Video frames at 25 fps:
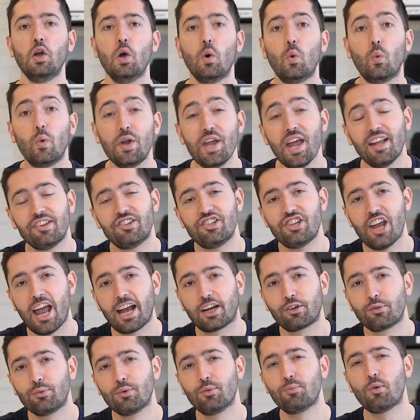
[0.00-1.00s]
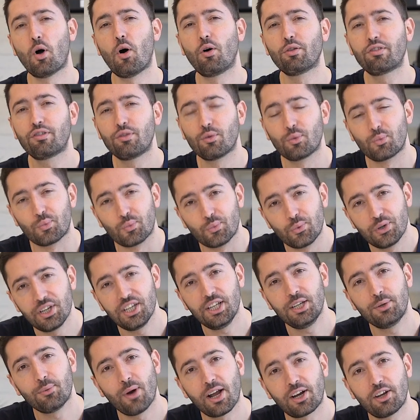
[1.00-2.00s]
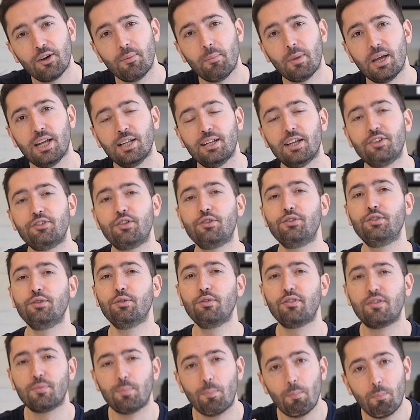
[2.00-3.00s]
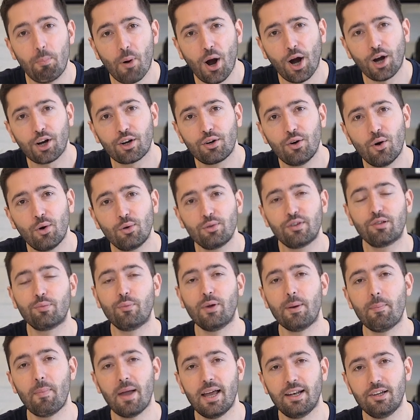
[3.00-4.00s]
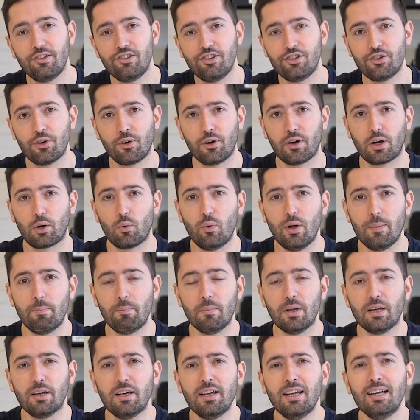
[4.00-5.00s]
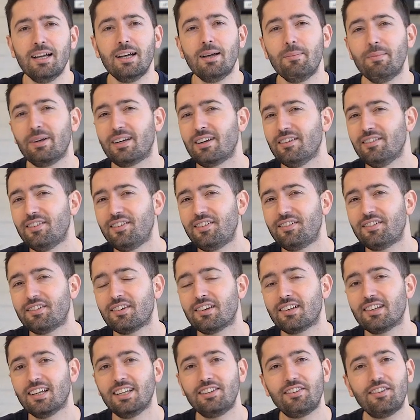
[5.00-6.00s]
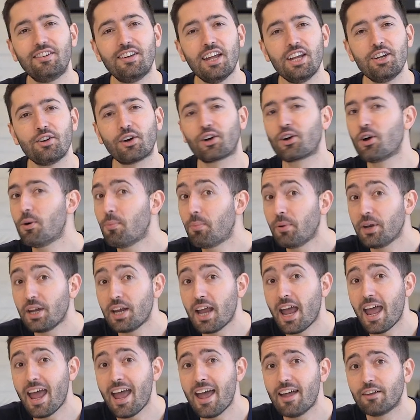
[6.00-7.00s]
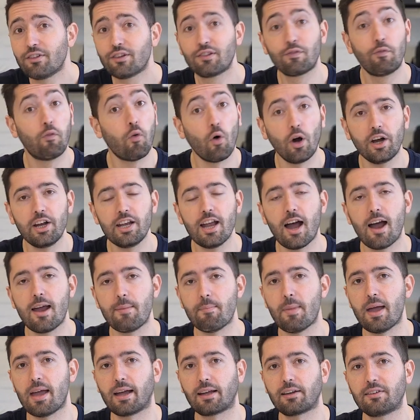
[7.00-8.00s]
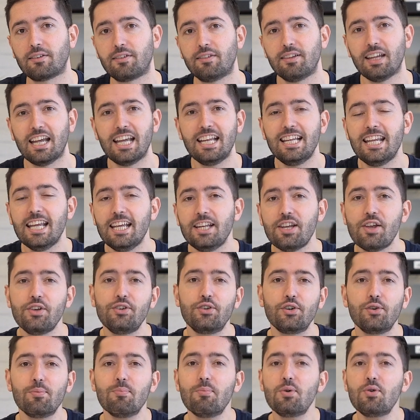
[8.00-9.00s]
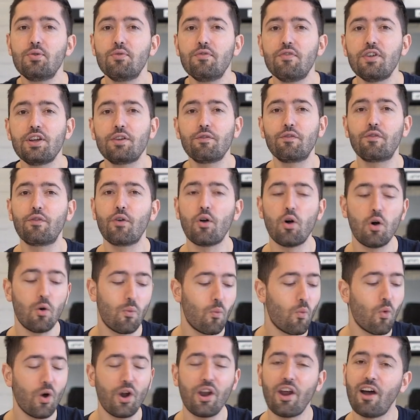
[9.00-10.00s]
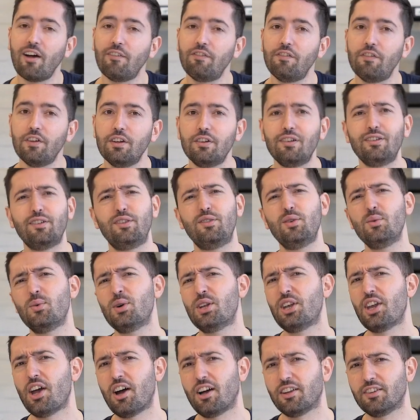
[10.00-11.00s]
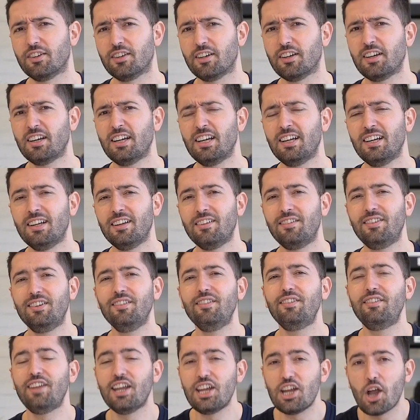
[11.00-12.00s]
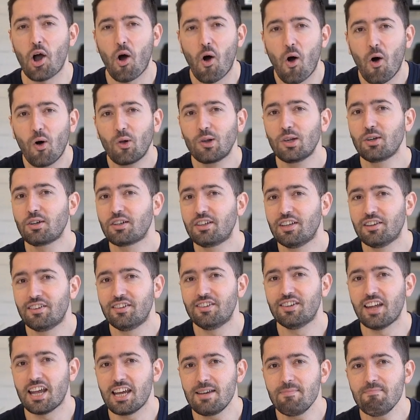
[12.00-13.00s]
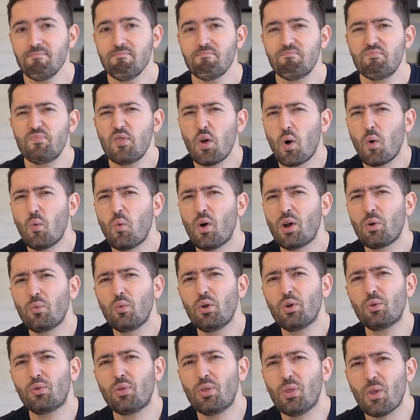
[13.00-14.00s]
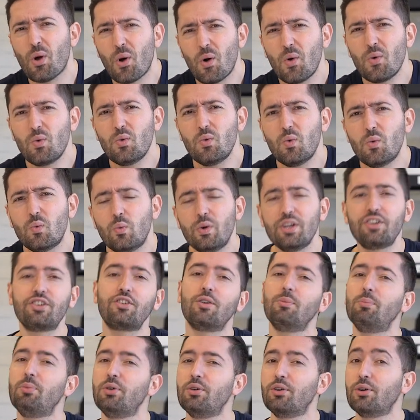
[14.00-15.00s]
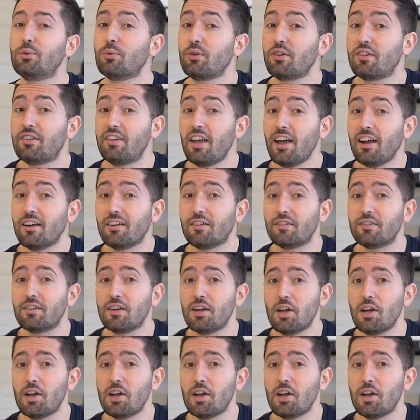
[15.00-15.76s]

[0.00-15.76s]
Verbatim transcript: We at Cheqroom also really recommend that you use barcodes when managing your equipment. Because let's say your company has 40 iMacs and then you're moving from one office to another. Since they all look the same, no one will know which computer was theirs.